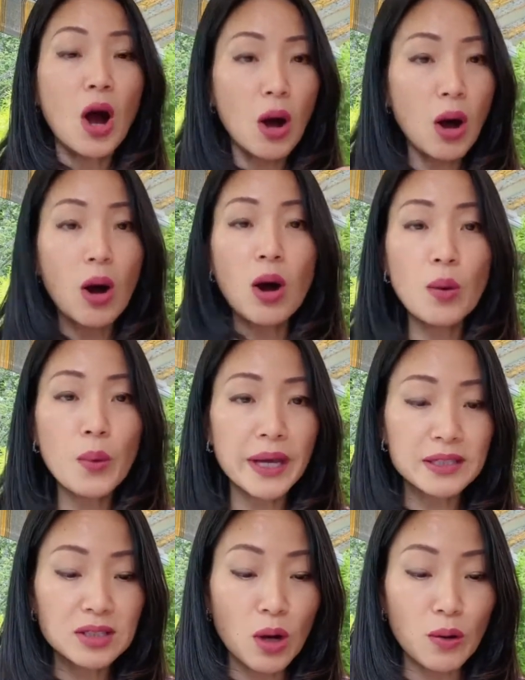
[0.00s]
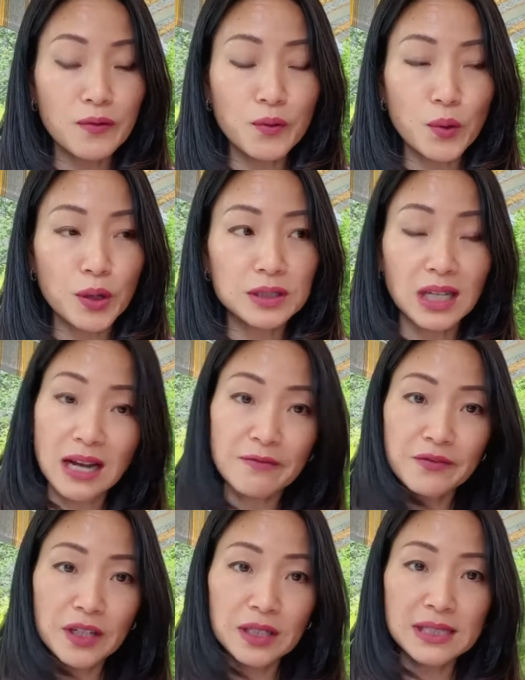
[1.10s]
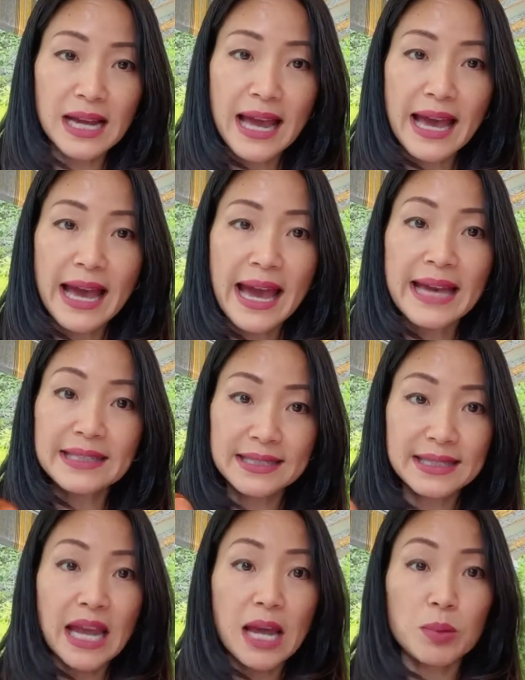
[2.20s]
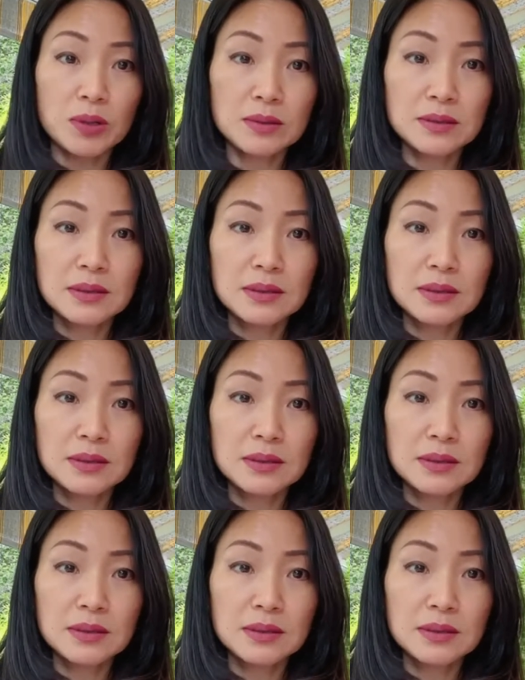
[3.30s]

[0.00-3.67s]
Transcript: always go for the comfort and stable.